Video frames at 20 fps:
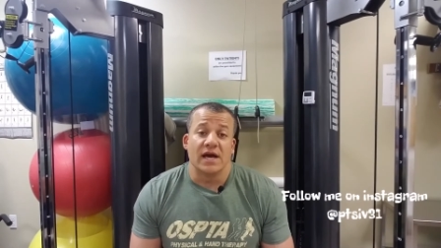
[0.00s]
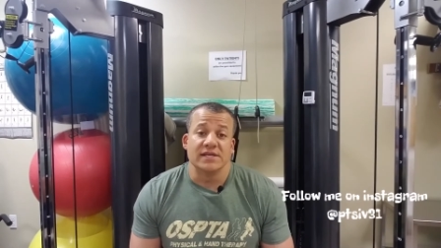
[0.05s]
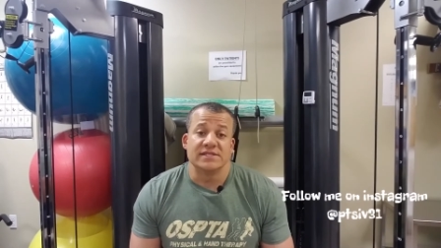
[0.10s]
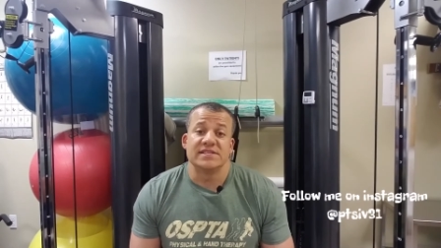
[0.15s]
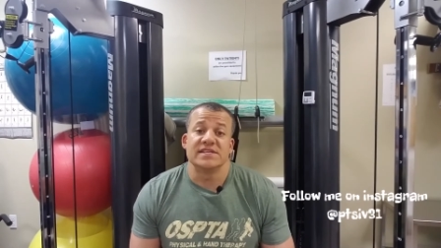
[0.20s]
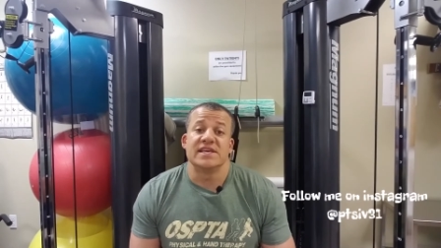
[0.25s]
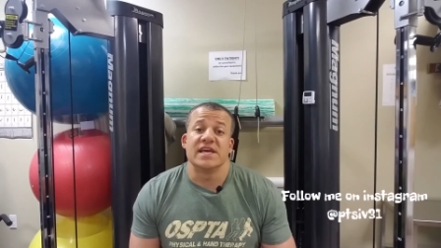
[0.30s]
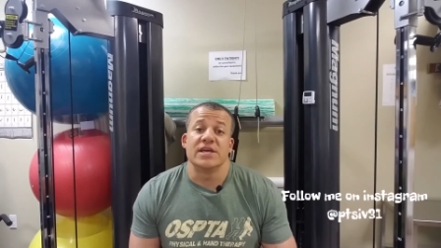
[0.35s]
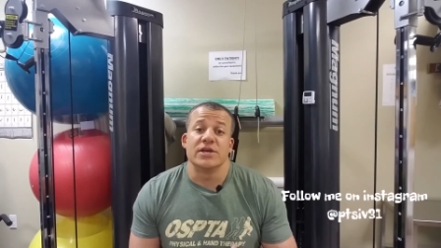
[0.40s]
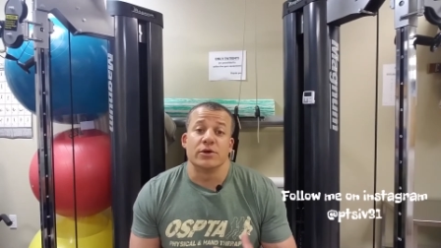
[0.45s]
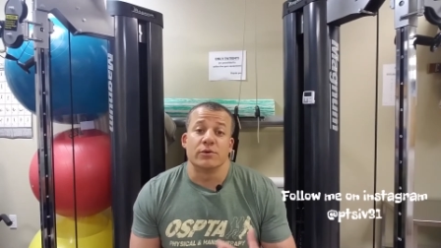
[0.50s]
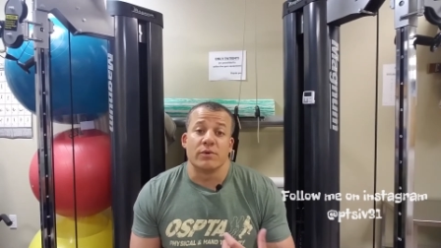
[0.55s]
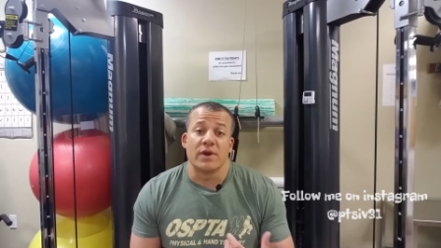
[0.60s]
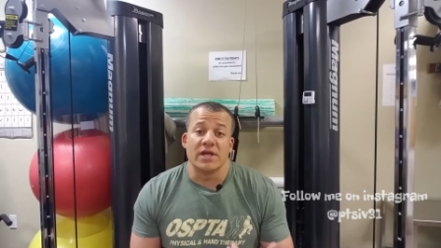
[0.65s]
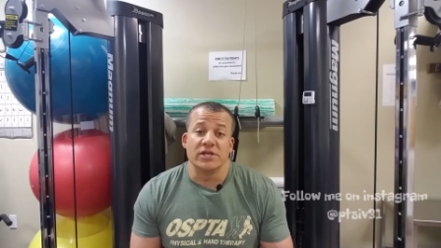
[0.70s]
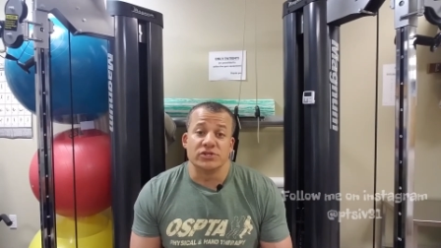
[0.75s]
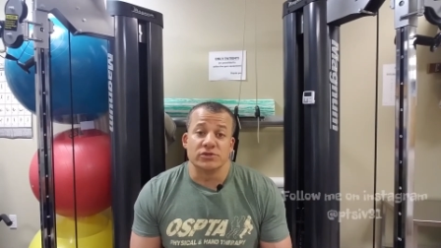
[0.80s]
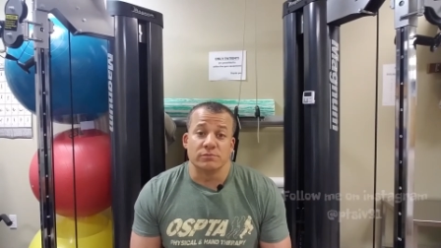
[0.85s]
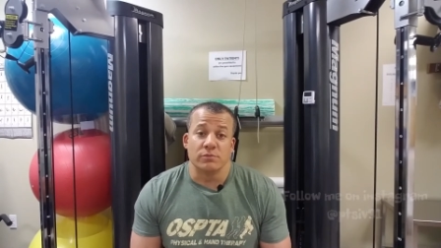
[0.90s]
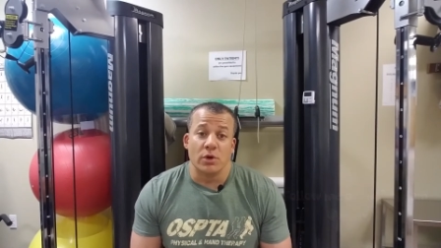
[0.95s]
to get your
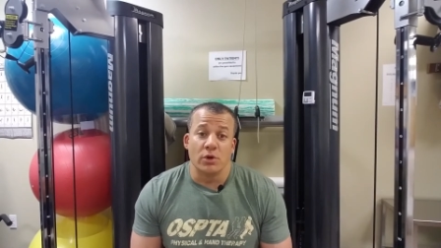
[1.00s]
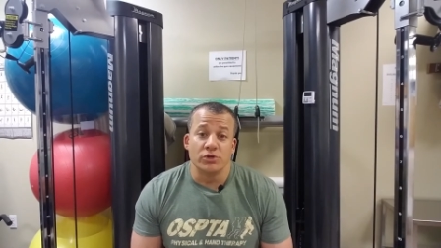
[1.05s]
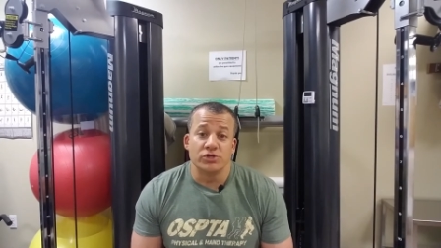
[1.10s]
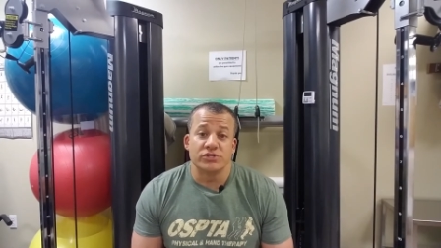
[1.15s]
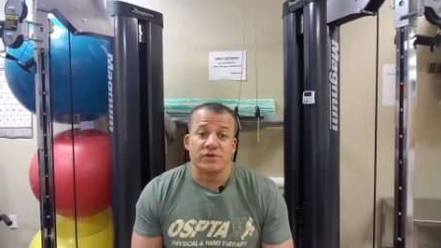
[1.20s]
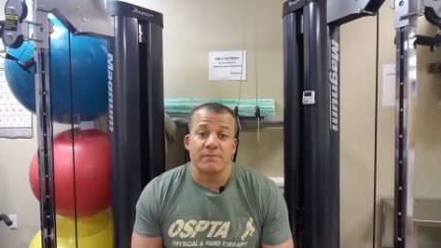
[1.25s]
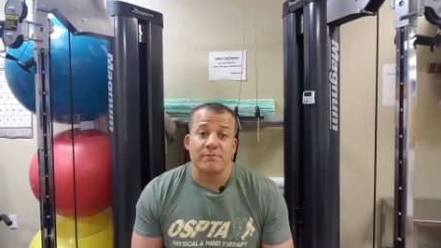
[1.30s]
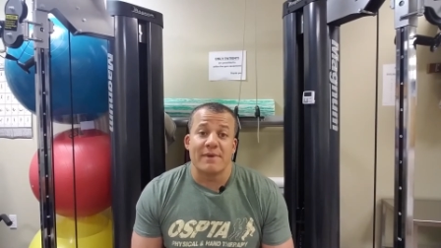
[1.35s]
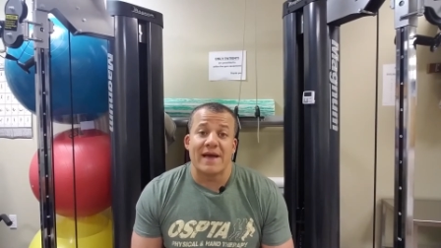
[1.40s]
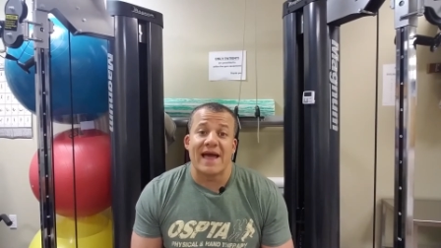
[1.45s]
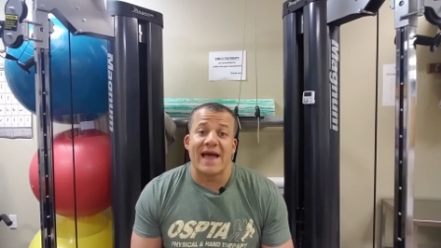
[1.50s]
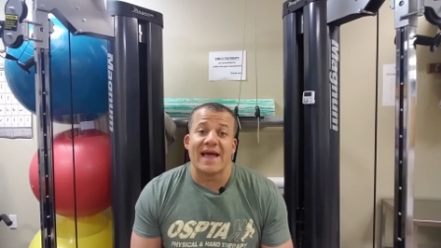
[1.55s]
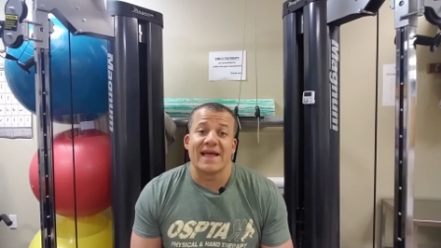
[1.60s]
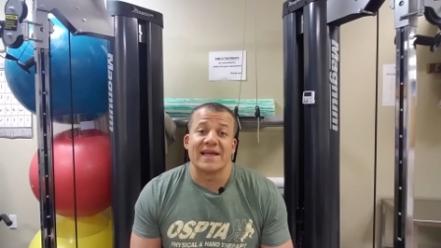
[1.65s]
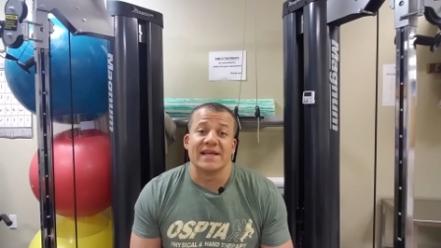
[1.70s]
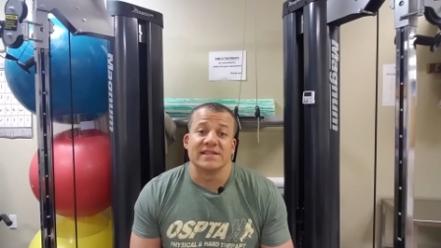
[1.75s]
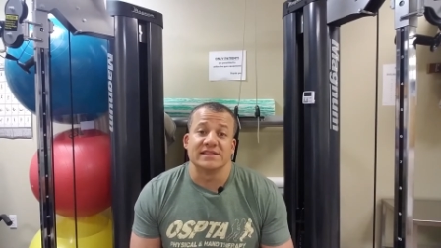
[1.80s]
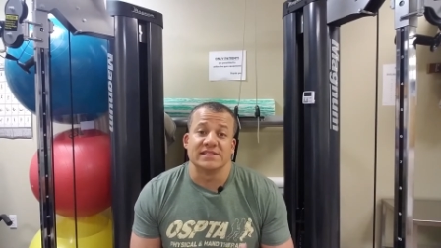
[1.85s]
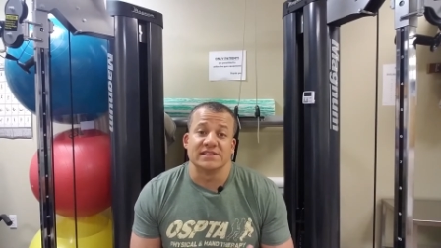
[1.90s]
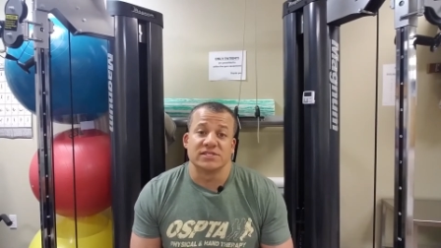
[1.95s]
range of motion back,
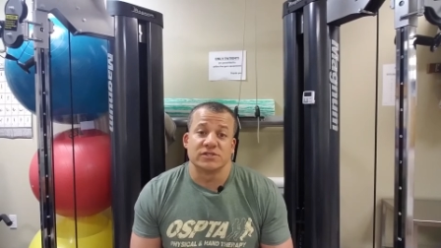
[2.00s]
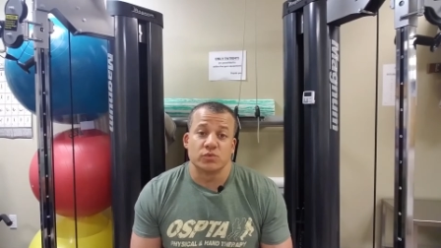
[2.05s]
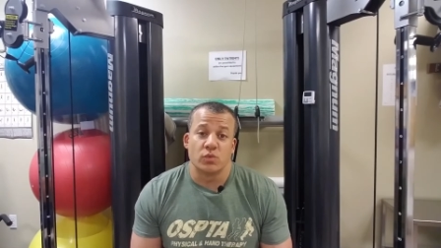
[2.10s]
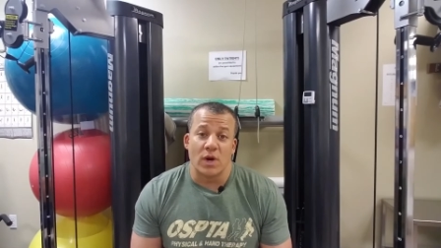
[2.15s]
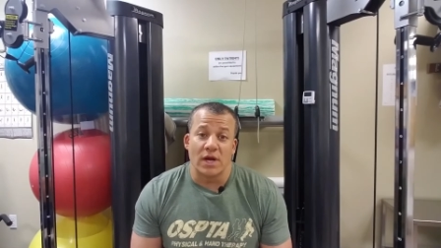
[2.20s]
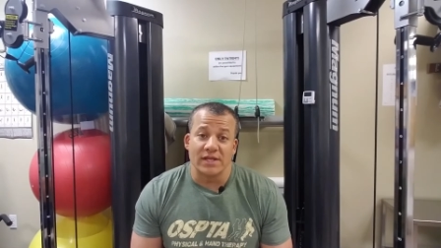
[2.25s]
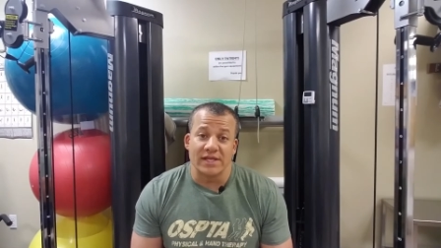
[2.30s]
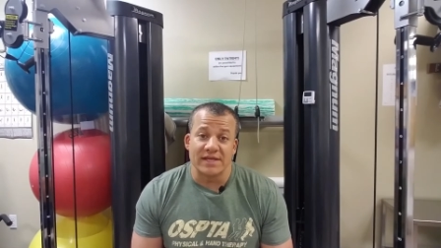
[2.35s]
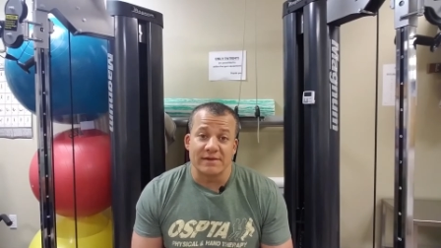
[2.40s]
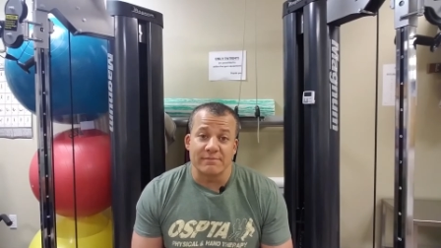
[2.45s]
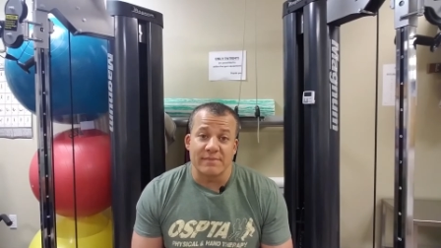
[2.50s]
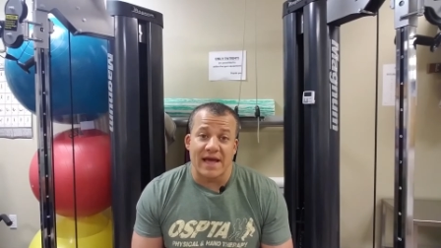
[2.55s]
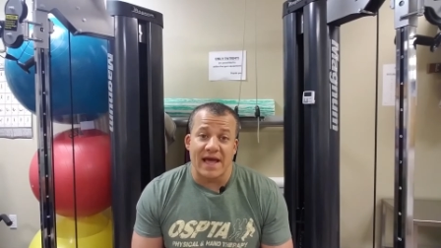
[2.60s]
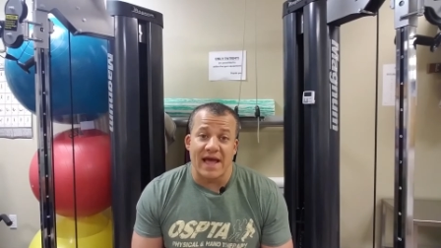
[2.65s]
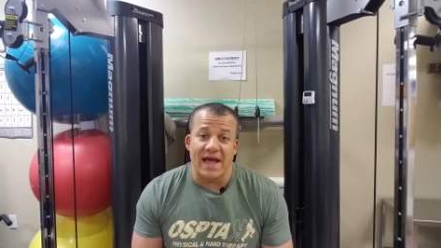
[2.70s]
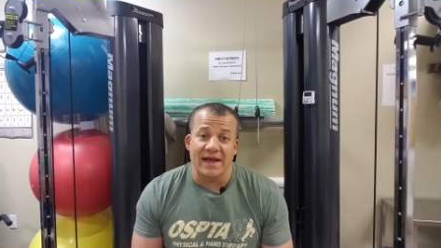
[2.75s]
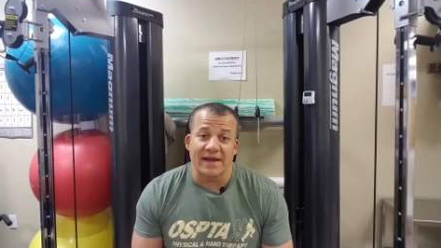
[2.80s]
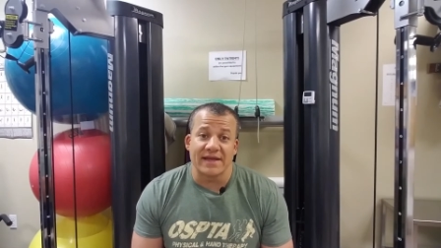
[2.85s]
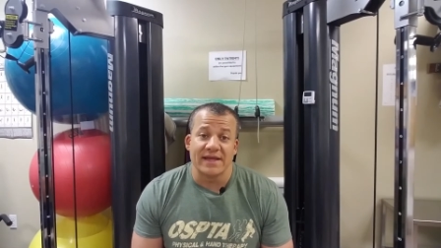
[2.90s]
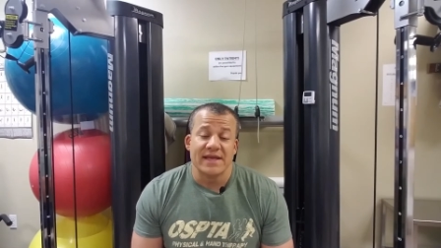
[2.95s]
get the swelling
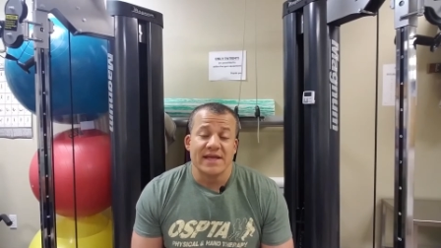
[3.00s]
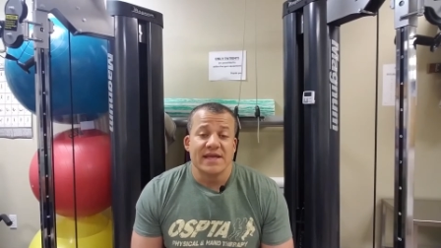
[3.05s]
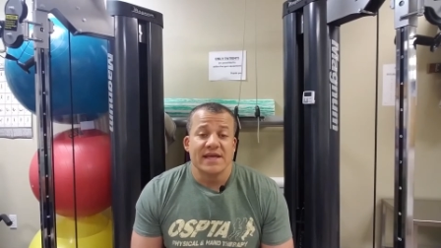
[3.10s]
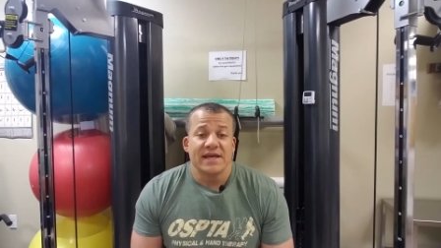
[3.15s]
back,